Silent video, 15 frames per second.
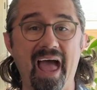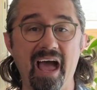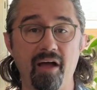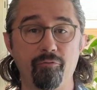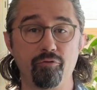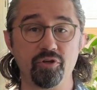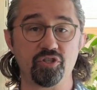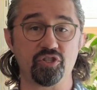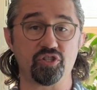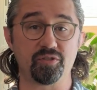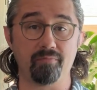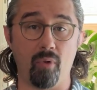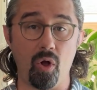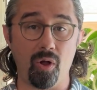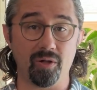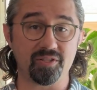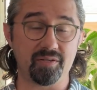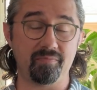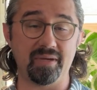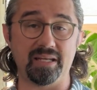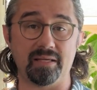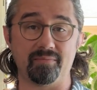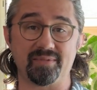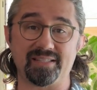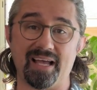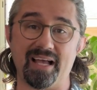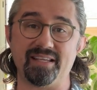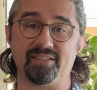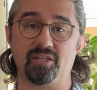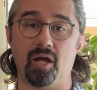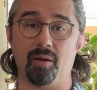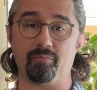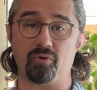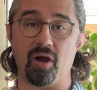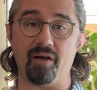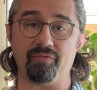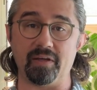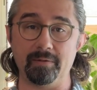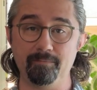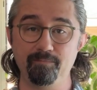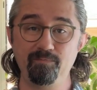average small to medium-sized nonprofit,